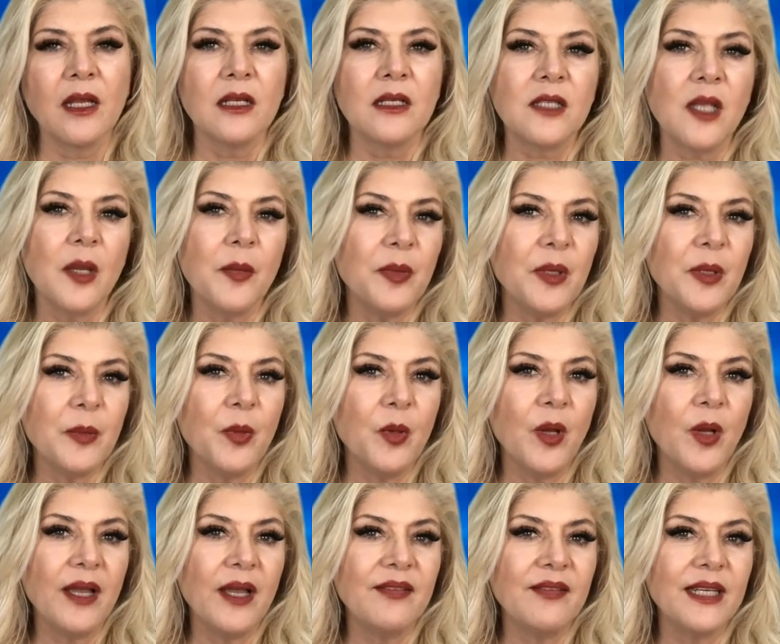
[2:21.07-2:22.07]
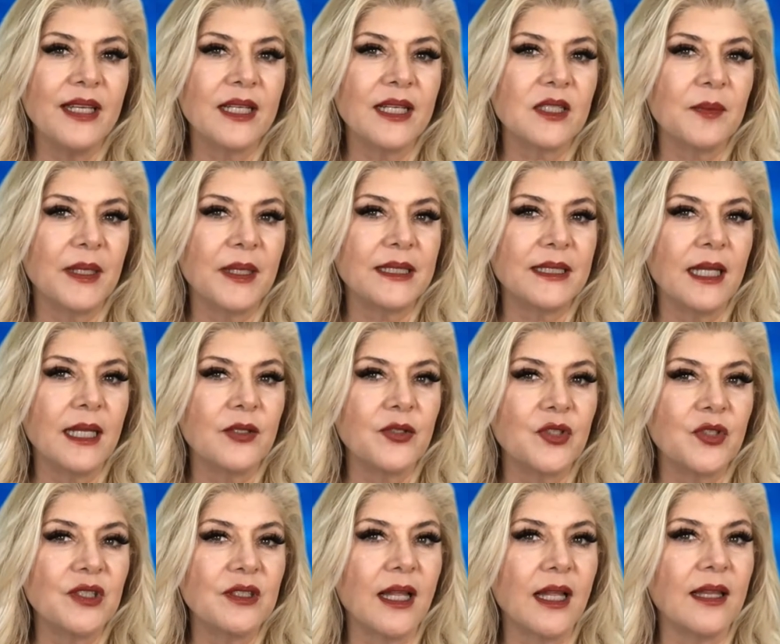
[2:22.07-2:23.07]
Some people have an
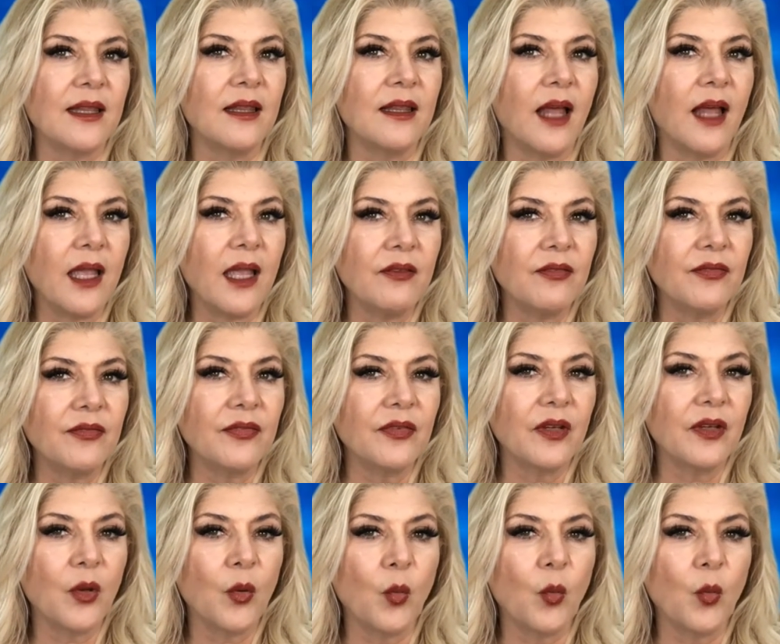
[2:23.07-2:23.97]
expectation that life,